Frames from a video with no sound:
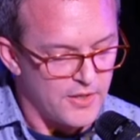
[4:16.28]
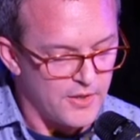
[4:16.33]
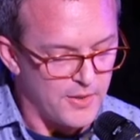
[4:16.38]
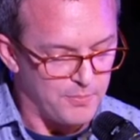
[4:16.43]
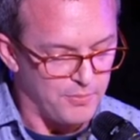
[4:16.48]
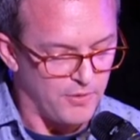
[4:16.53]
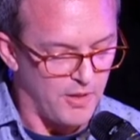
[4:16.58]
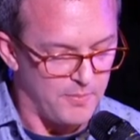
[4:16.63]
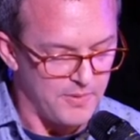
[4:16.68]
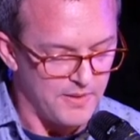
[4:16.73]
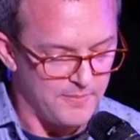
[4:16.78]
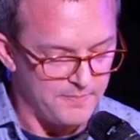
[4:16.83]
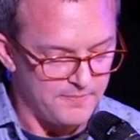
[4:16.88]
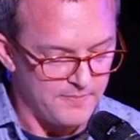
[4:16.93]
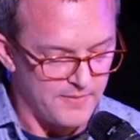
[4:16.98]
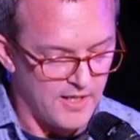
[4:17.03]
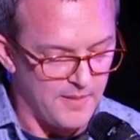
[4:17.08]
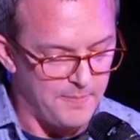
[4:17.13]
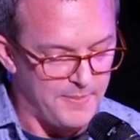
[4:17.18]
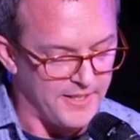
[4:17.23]
The
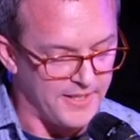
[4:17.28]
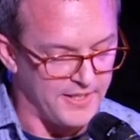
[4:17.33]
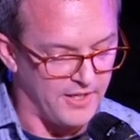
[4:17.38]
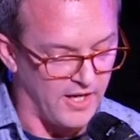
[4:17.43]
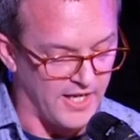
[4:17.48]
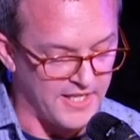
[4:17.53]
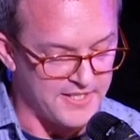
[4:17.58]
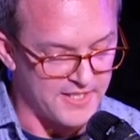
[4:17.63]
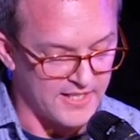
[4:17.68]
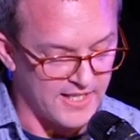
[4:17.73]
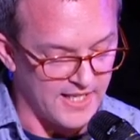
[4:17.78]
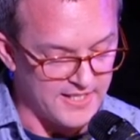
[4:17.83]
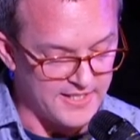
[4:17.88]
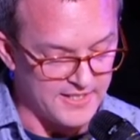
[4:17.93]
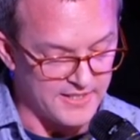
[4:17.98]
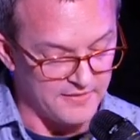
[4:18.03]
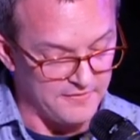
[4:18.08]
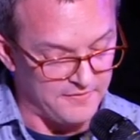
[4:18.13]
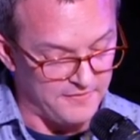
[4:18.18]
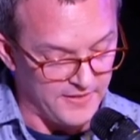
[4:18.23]
problem appeared
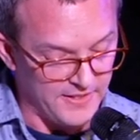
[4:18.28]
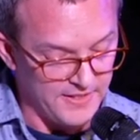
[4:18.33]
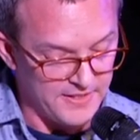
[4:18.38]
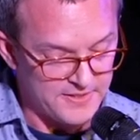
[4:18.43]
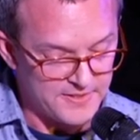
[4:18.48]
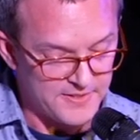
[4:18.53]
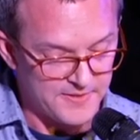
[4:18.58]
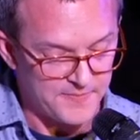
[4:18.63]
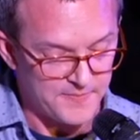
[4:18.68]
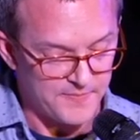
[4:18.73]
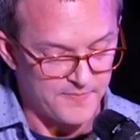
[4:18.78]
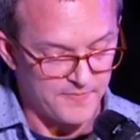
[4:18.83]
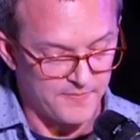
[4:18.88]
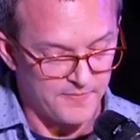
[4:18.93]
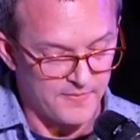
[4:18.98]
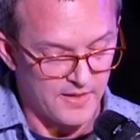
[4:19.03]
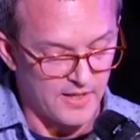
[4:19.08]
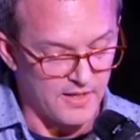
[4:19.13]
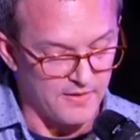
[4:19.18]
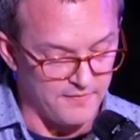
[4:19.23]
isolated at first.
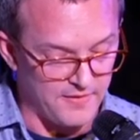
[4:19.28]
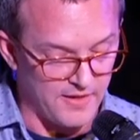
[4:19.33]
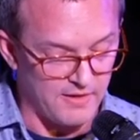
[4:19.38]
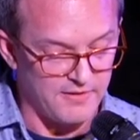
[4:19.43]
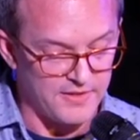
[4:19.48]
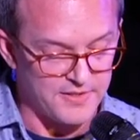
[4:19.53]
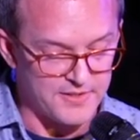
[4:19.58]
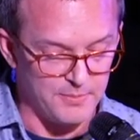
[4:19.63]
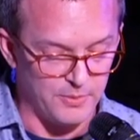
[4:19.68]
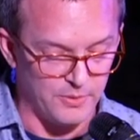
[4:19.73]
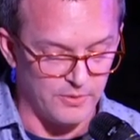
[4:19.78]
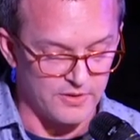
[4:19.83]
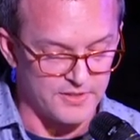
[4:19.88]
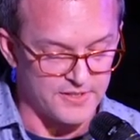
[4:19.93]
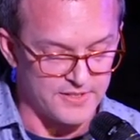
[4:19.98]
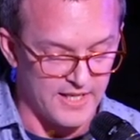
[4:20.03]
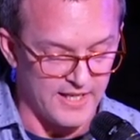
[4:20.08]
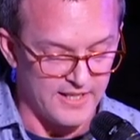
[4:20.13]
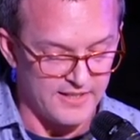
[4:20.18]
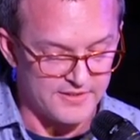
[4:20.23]
A very small
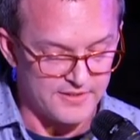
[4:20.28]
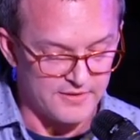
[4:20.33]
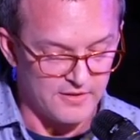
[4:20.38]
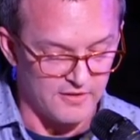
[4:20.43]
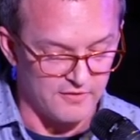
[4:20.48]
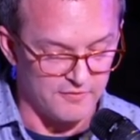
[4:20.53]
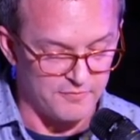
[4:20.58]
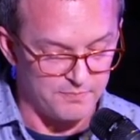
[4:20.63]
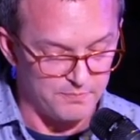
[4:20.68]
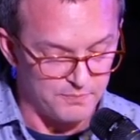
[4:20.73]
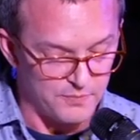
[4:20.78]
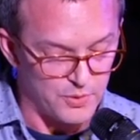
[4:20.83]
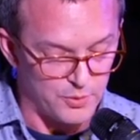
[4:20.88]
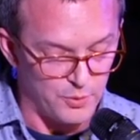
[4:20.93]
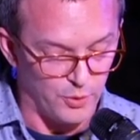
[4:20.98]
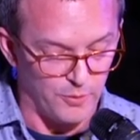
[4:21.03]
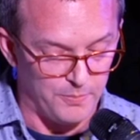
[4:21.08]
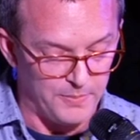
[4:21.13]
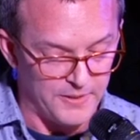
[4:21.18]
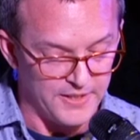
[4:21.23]
set of
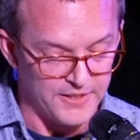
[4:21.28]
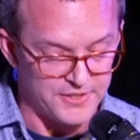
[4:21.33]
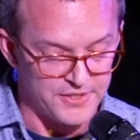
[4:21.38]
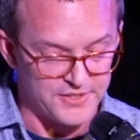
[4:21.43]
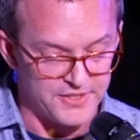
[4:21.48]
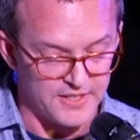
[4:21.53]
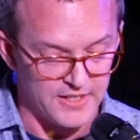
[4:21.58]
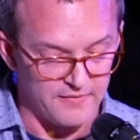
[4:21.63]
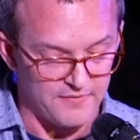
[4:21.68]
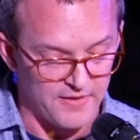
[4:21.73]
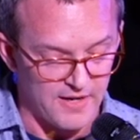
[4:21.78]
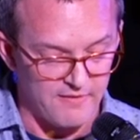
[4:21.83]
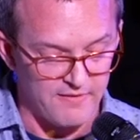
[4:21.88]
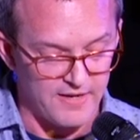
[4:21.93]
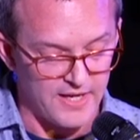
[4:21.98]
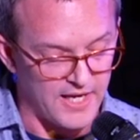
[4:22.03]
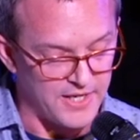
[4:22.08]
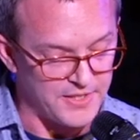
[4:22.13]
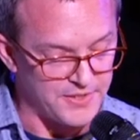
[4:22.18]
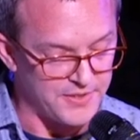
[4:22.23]
store purchasing
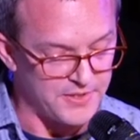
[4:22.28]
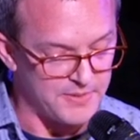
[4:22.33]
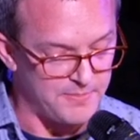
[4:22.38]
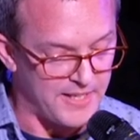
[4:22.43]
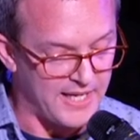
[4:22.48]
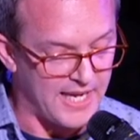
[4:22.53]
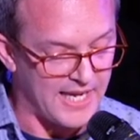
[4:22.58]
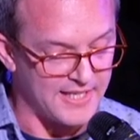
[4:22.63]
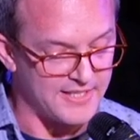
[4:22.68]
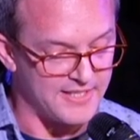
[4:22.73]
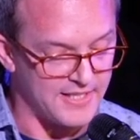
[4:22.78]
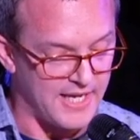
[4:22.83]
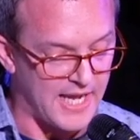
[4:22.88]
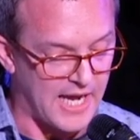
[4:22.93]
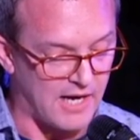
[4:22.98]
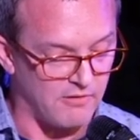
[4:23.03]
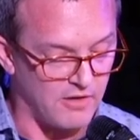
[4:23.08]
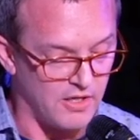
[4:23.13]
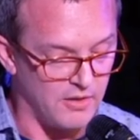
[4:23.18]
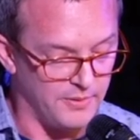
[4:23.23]
variations began to
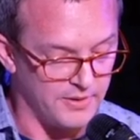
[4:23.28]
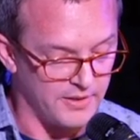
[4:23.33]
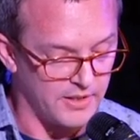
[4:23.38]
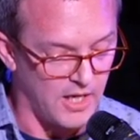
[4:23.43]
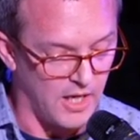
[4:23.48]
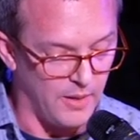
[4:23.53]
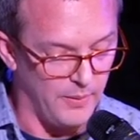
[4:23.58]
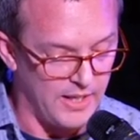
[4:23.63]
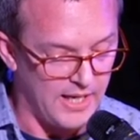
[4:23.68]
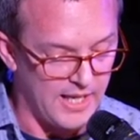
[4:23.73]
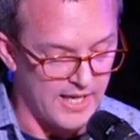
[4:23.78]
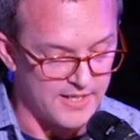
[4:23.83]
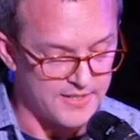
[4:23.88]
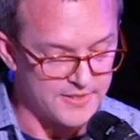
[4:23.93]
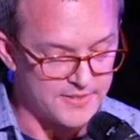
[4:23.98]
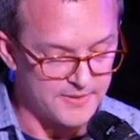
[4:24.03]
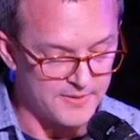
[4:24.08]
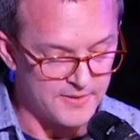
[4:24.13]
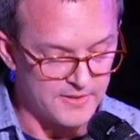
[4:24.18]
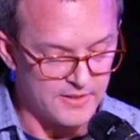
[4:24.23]
narrow and
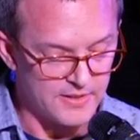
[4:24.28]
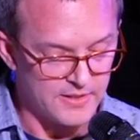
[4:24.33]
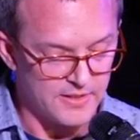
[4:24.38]
coalesce.